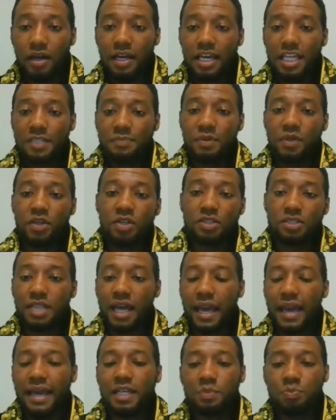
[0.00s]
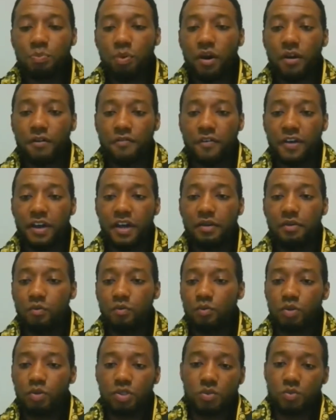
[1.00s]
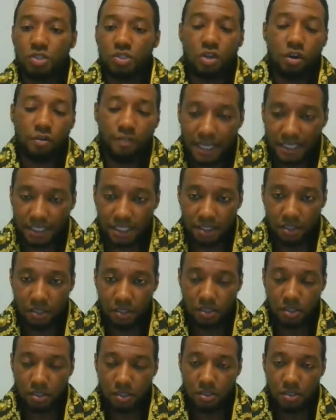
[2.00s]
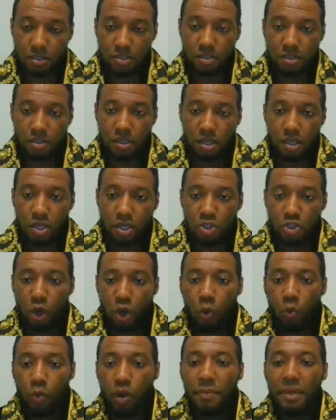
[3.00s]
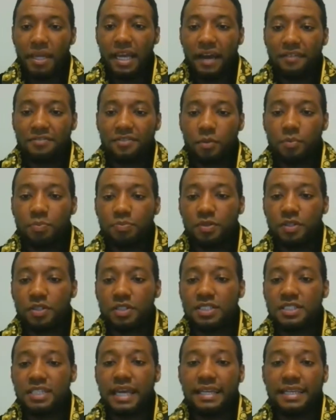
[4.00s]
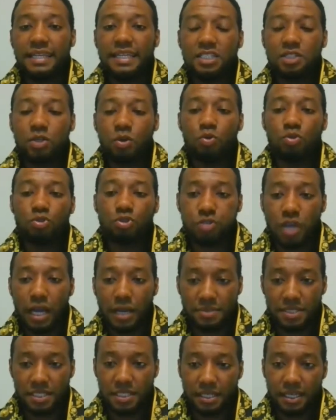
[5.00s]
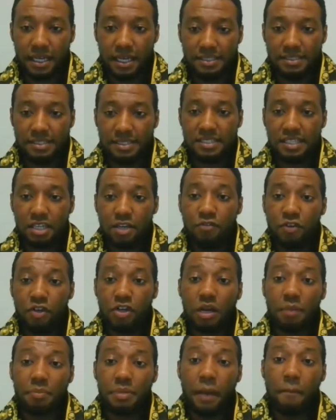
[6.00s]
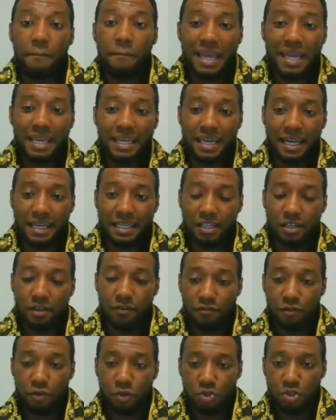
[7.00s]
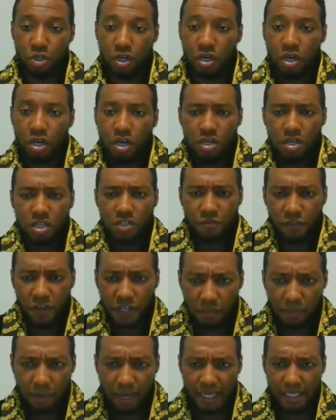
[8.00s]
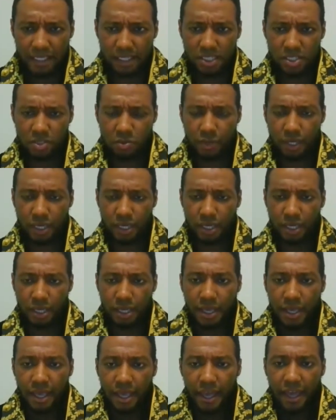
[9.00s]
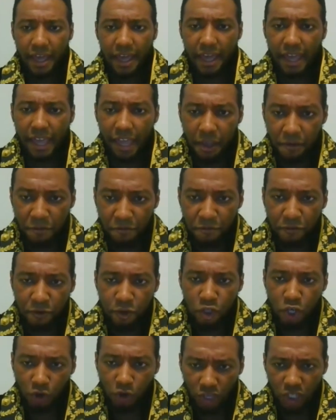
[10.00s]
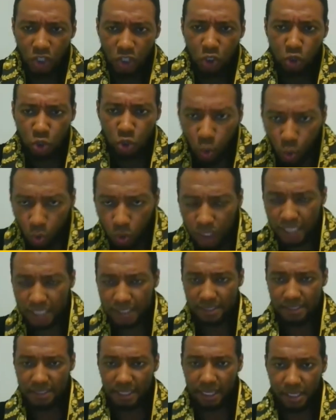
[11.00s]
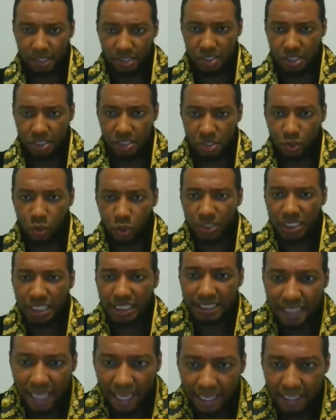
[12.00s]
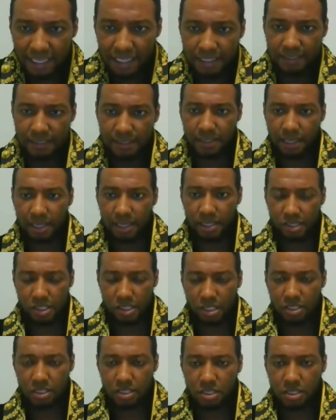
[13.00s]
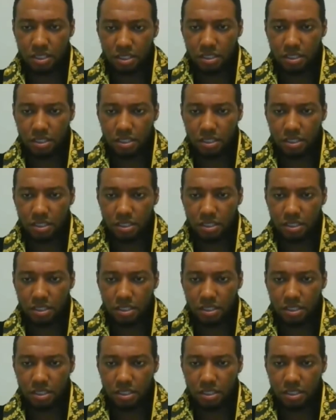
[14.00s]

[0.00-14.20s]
is because the ex-boyfriend was was harassing her. So women have to set these little traps and that to see if you're going to be a maniac in the future. Because think about it this way: if you're in the talking stages or the dating stages